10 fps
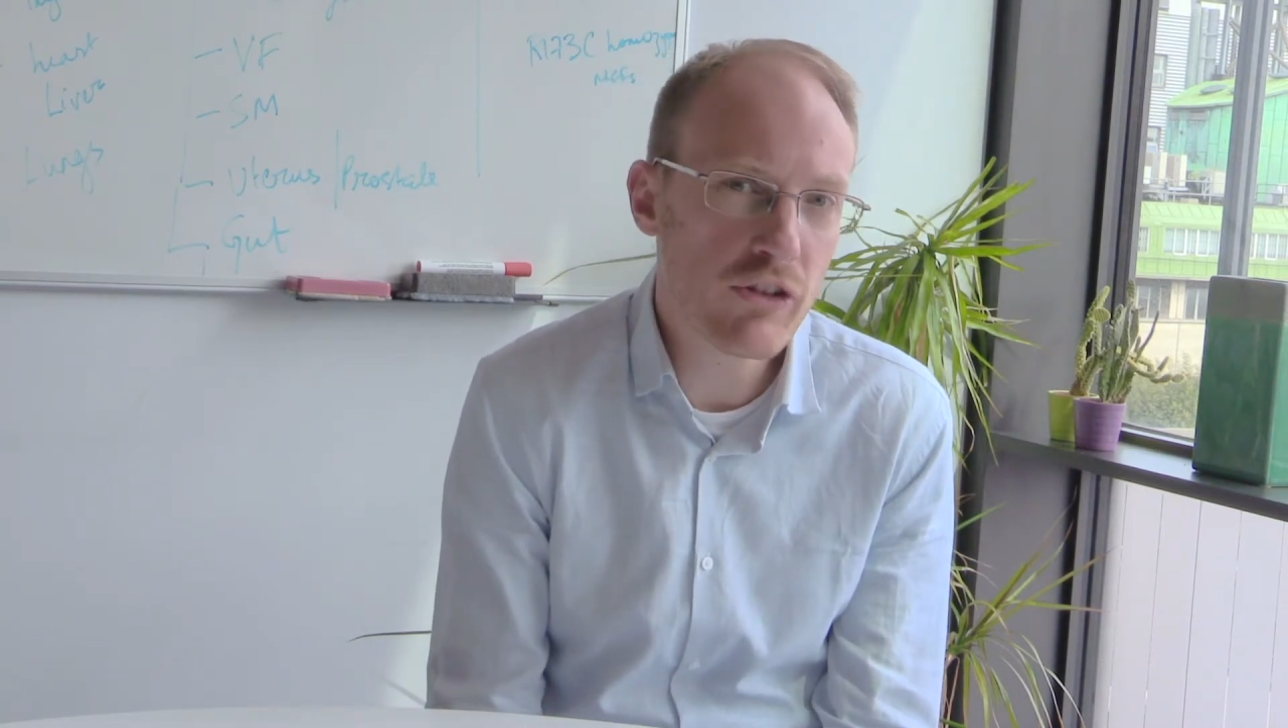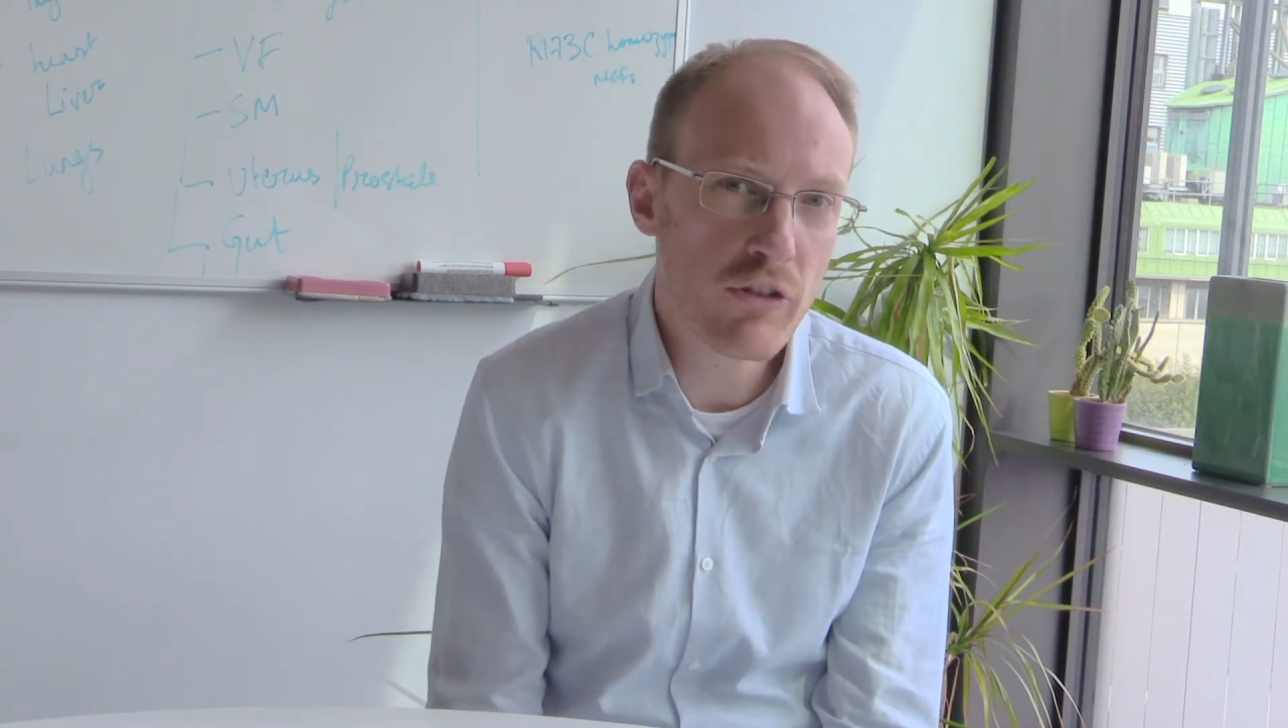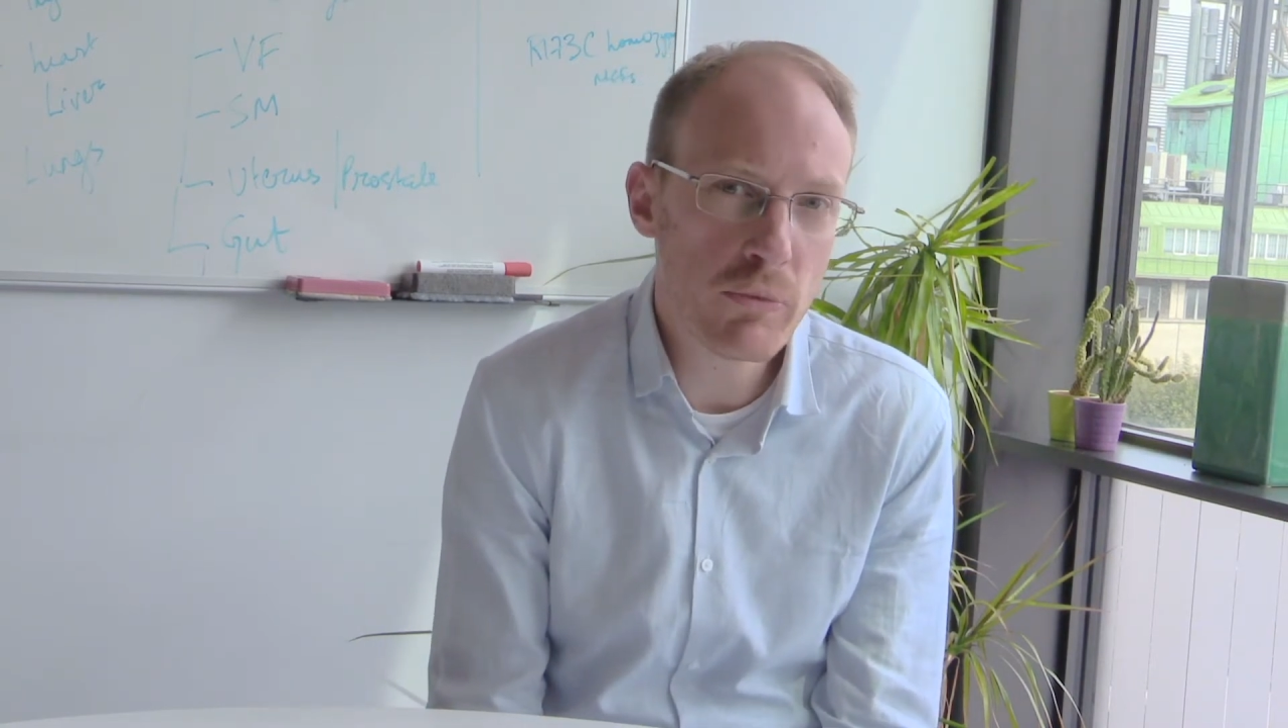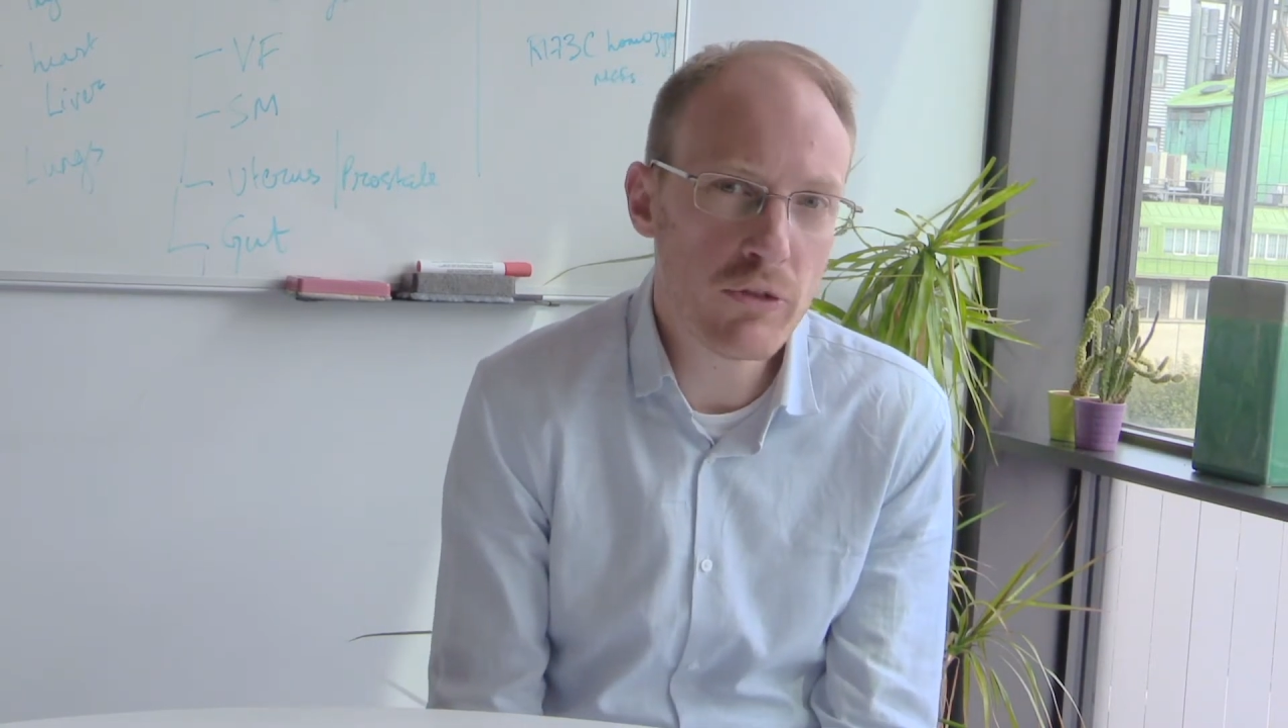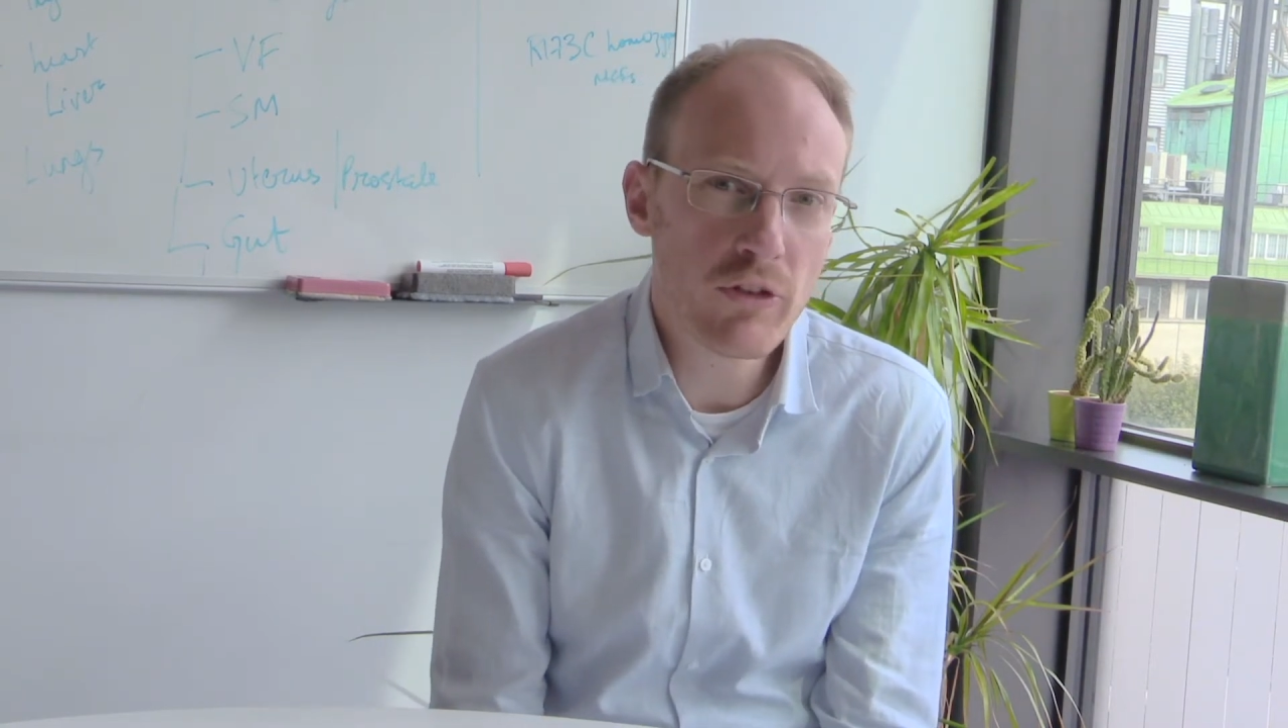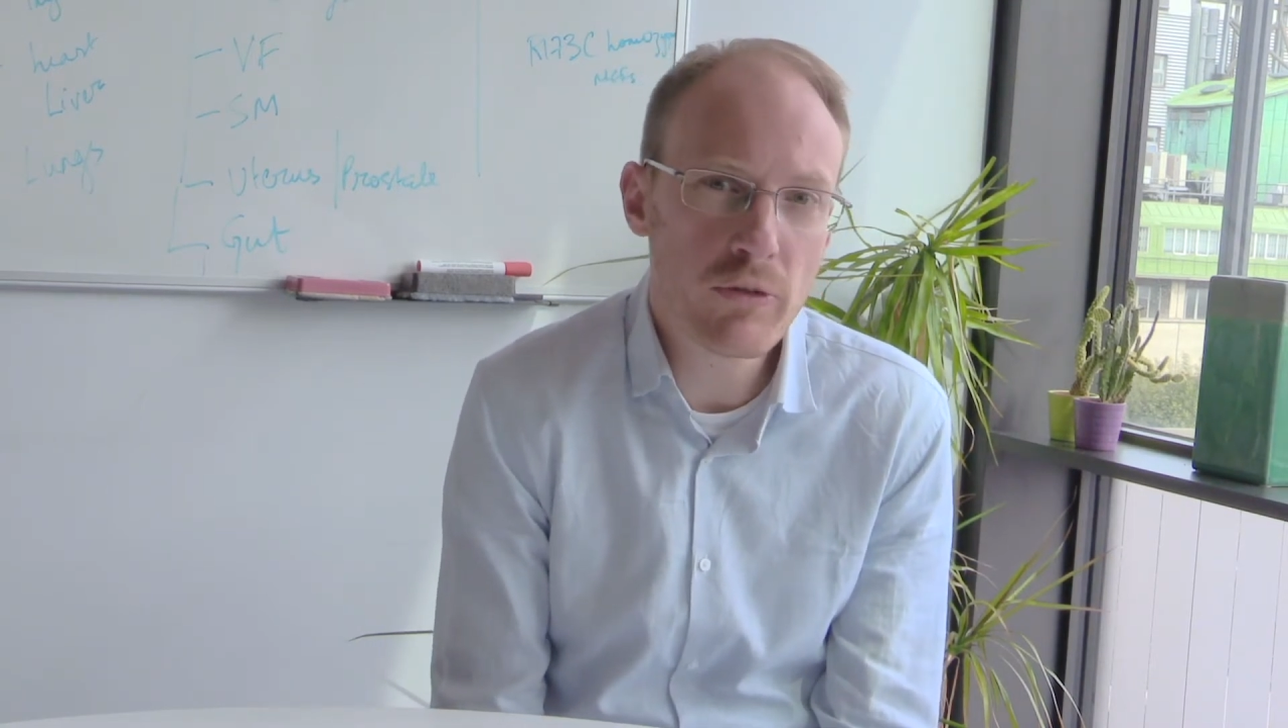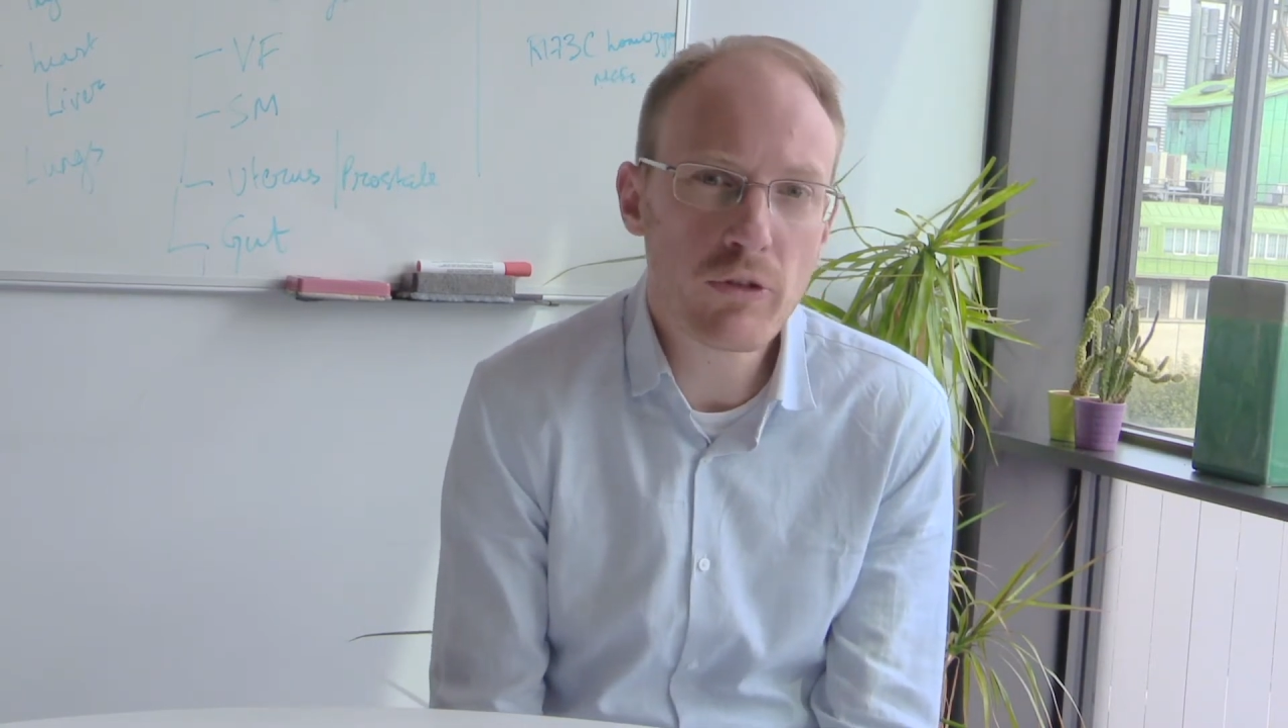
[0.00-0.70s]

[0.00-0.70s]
of the immune system that's